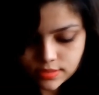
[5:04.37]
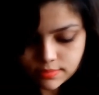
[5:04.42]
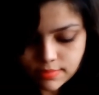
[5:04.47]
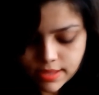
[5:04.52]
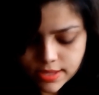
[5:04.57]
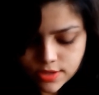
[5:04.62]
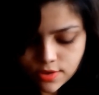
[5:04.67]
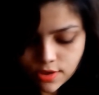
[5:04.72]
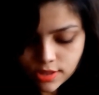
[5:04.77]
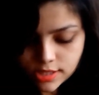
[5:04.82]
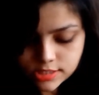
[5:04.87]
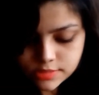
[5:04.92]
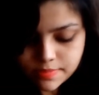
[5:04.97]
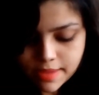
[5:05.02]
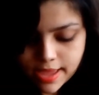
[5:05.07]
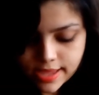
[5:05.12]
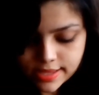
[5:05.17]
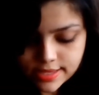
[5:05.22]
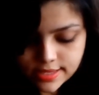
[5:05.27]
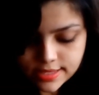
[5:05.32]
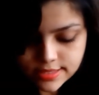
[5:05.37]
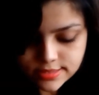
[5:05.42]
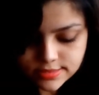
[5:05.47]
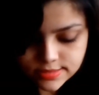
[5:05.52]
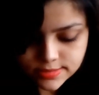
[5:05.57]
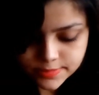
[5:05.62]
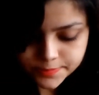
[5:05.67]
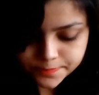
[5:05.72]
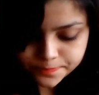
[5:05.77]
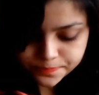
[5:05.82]
in my college bag
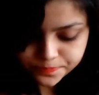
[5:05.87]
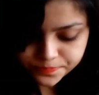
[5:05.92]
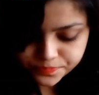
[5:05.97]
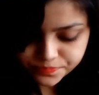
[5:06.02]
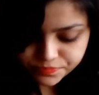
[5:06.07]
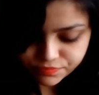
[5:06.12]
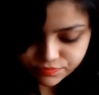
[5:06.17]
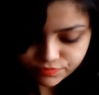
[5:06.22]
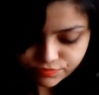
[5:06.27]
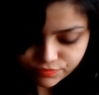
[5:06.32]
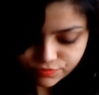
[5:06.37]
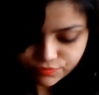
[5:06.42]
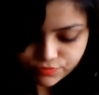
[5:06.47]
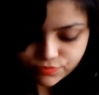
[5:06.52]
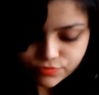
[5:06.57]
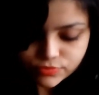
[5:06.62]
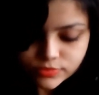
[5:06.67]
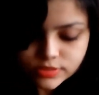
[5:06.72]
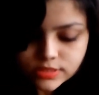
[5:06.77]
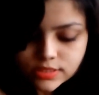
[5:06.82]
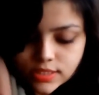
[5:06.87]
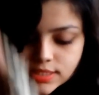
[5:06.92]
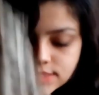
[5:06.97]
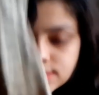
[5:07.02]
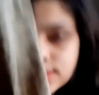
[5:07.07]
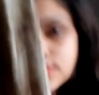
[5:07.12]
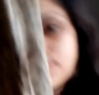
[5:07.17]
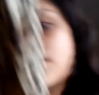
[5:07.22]
is a